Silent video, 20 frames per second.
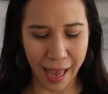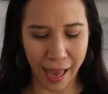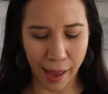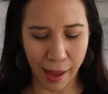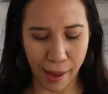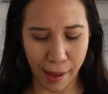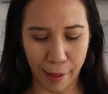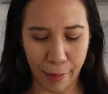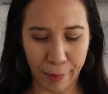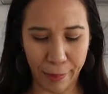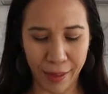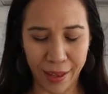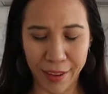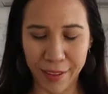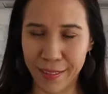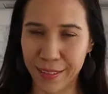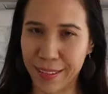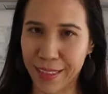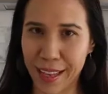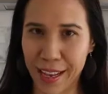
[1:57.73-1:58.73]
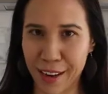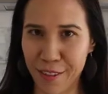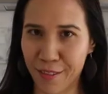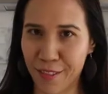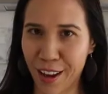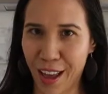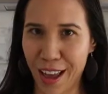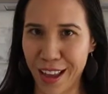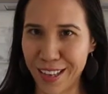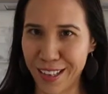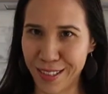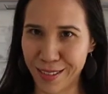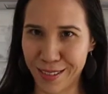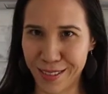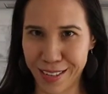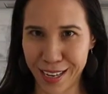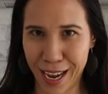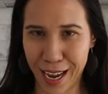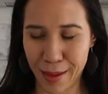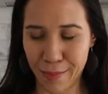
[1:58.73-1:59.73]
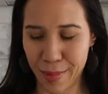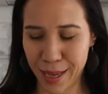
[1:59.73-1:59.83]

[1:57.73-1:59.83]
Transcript: um, and then if not, use Thai